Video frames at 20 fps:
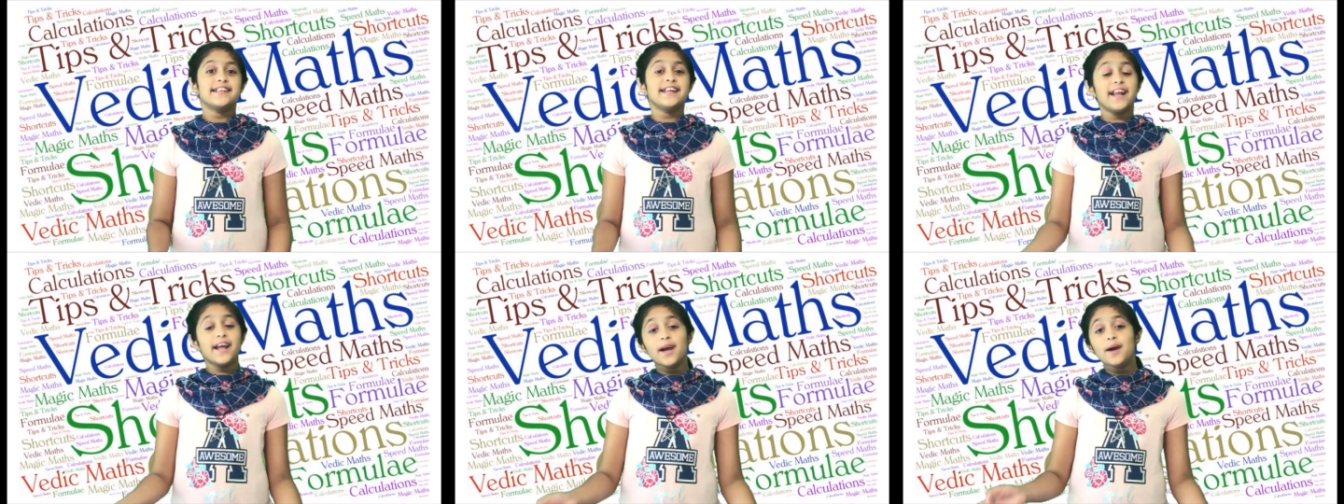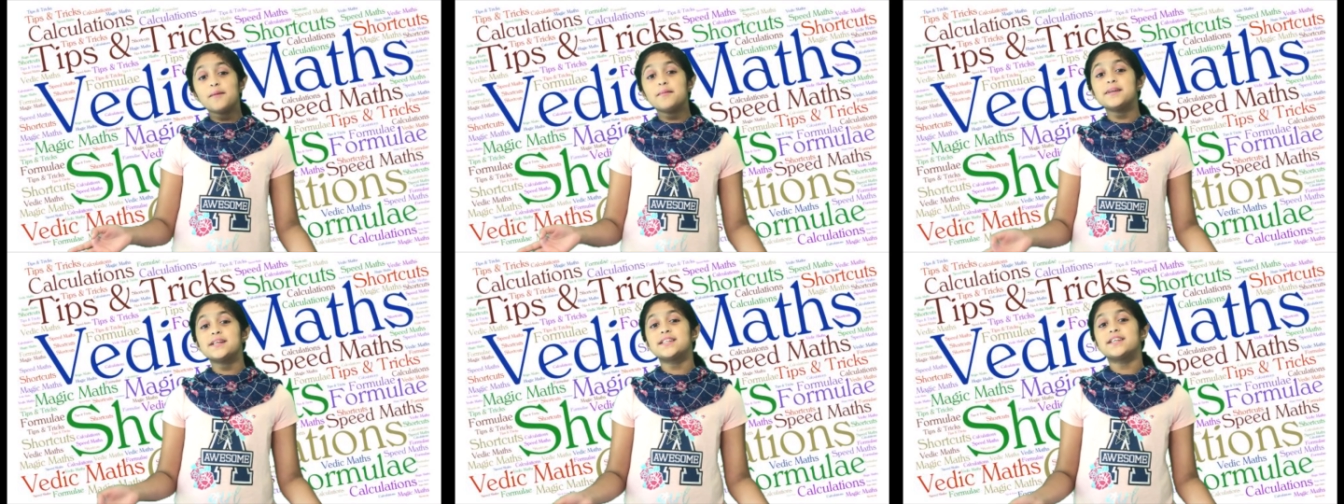
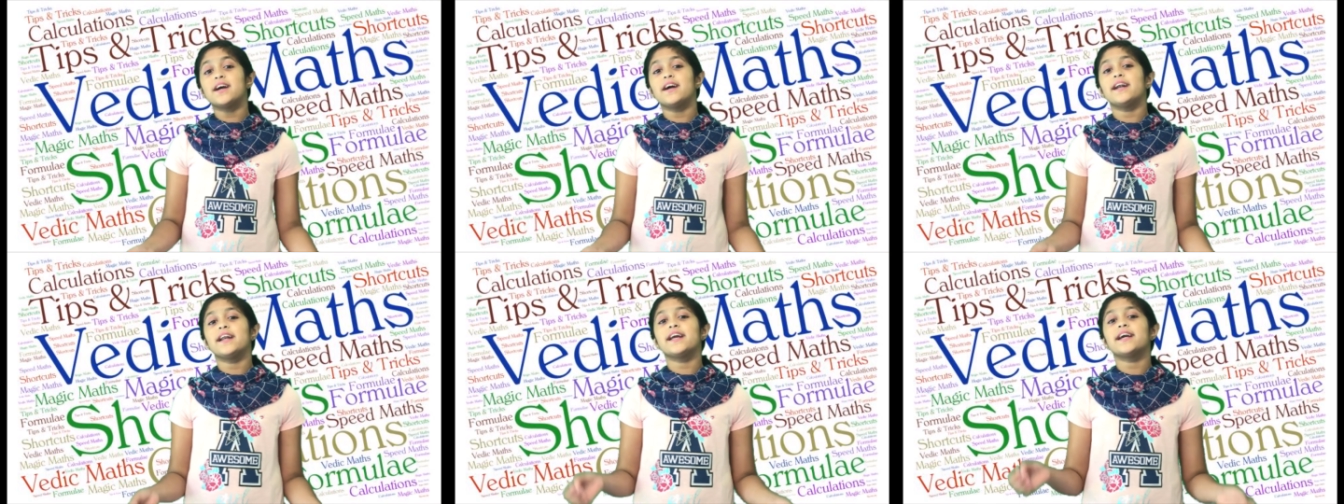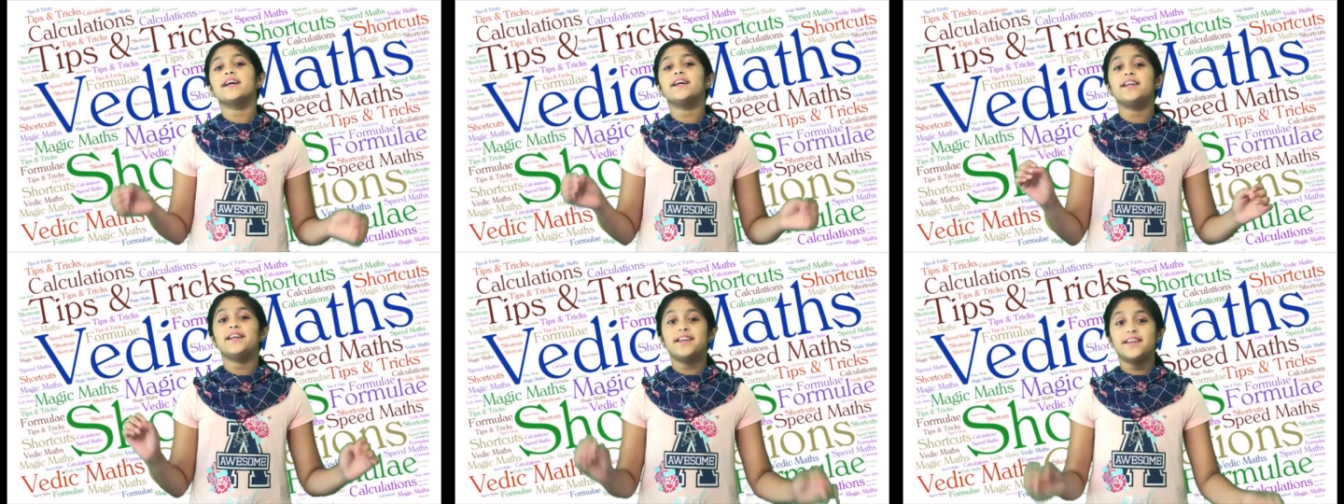I'll be
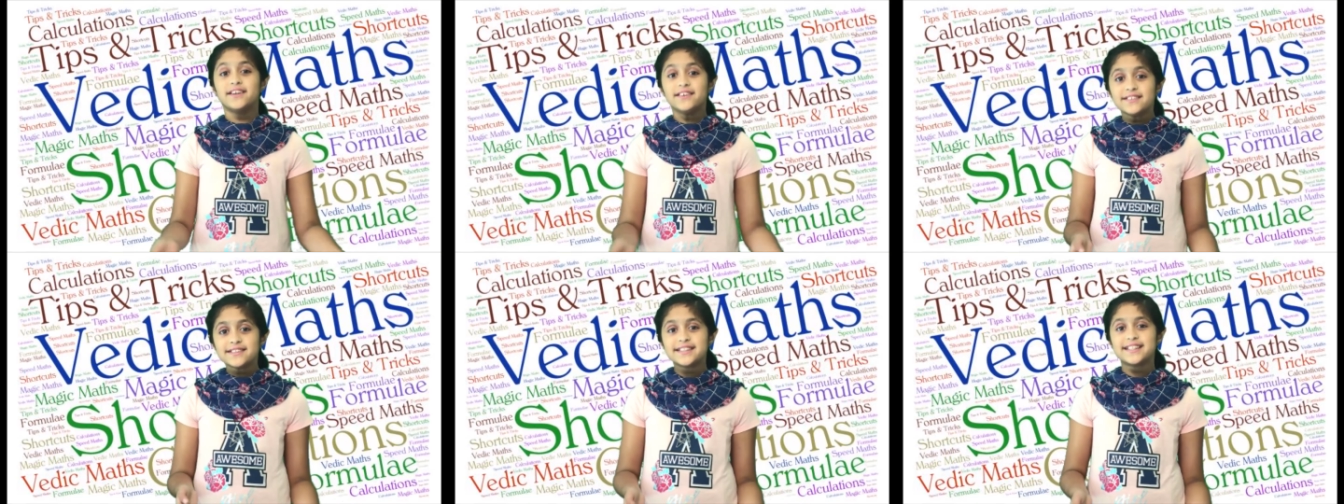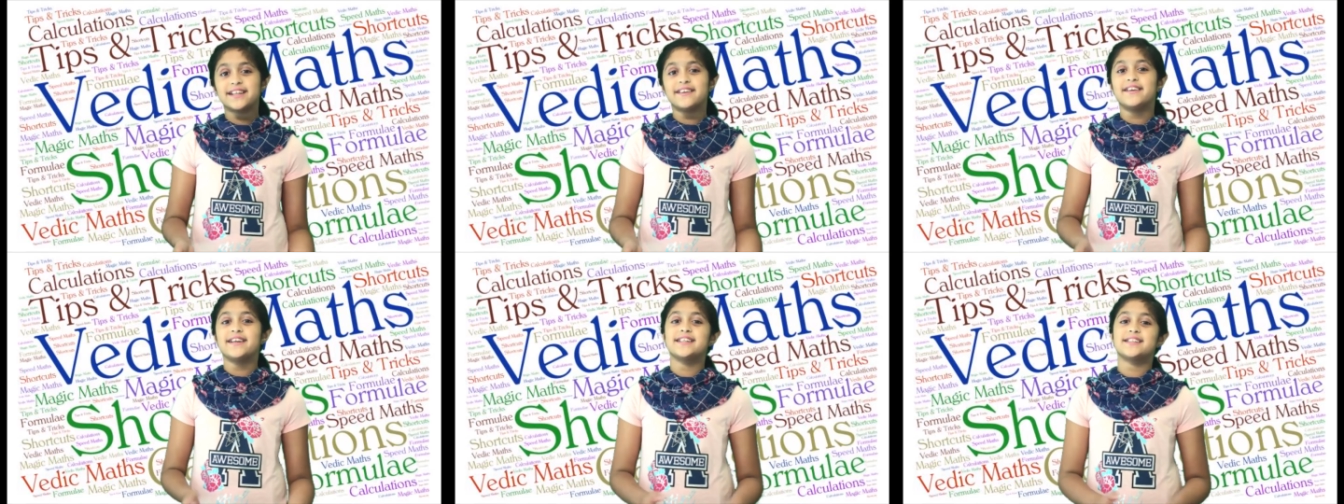starting a new
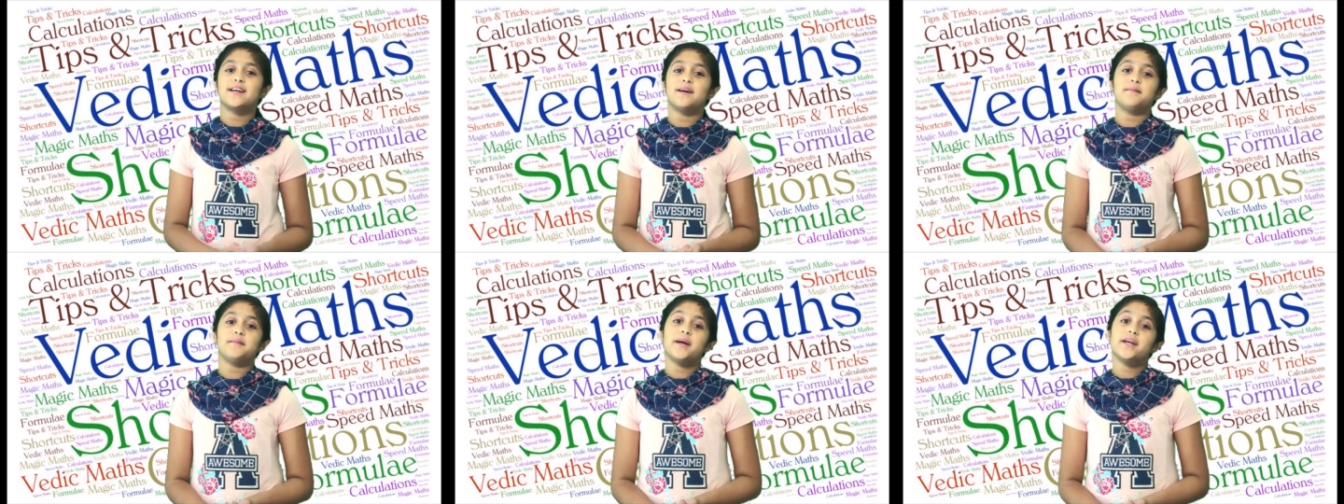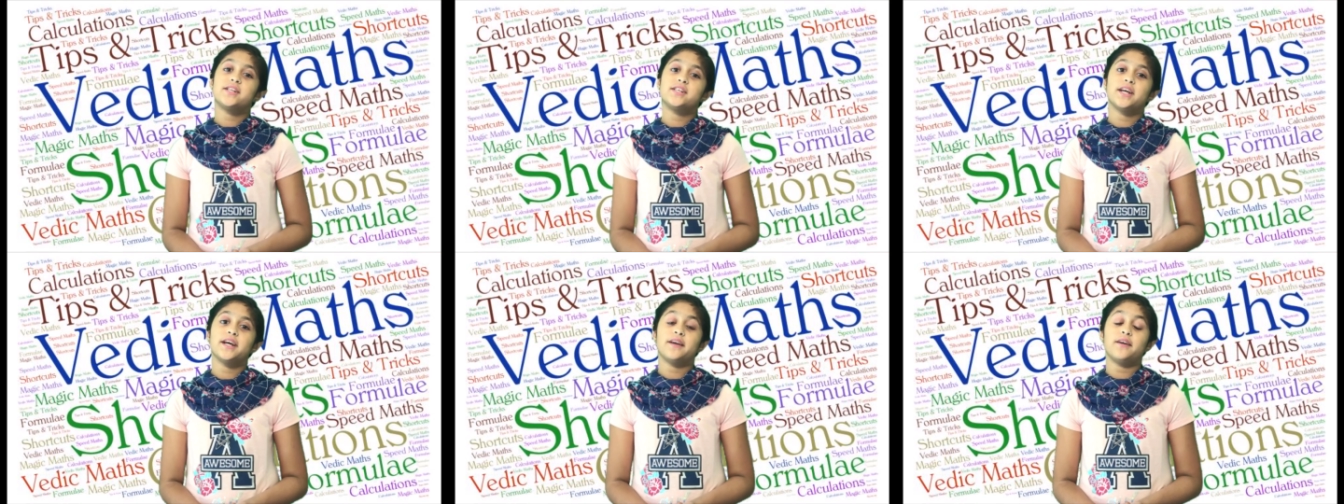series on my
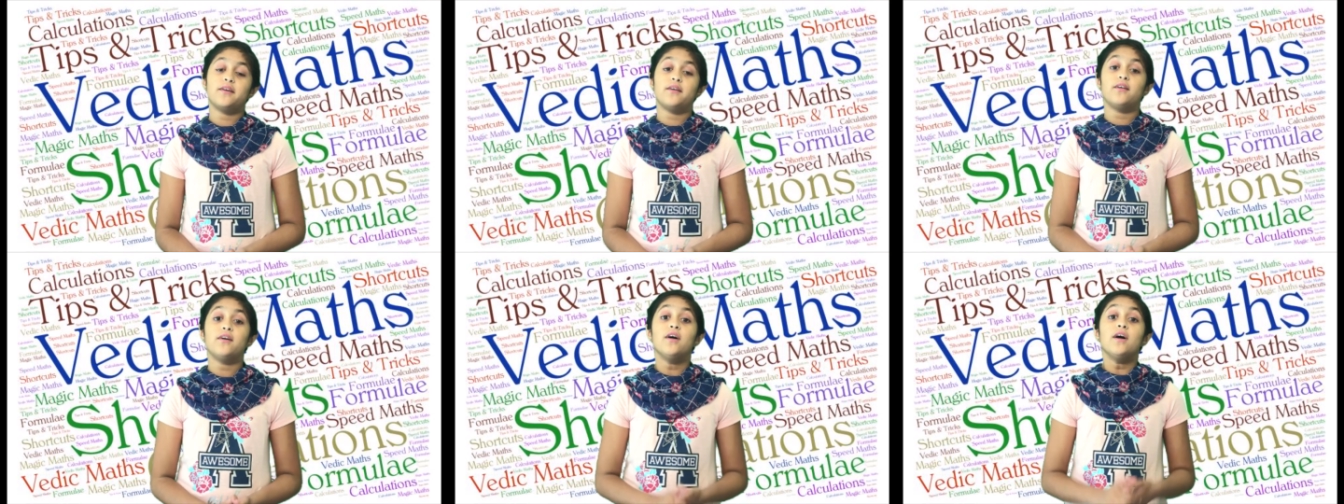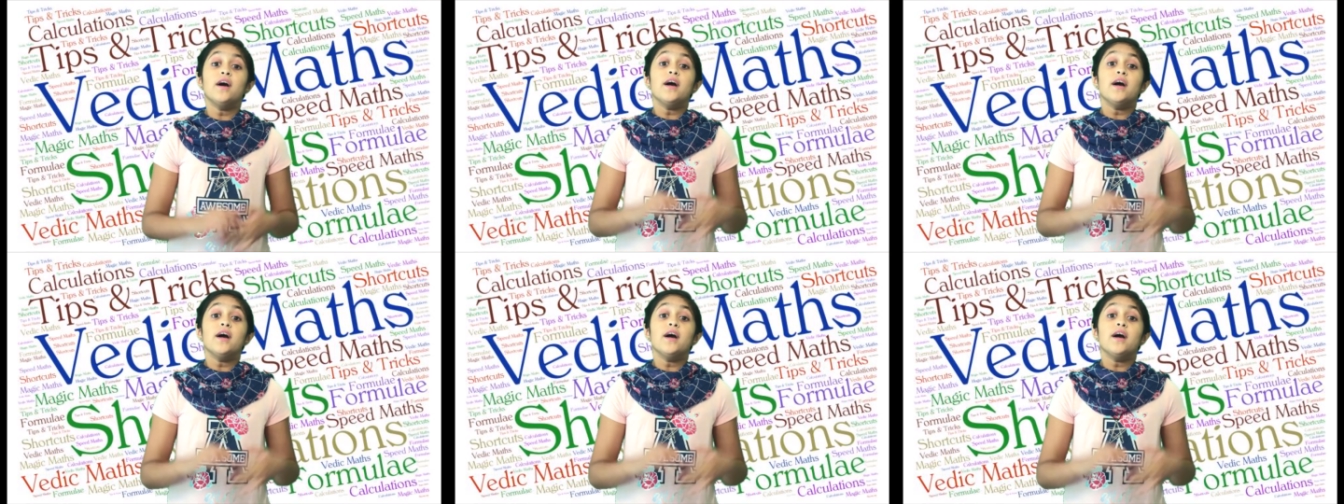channel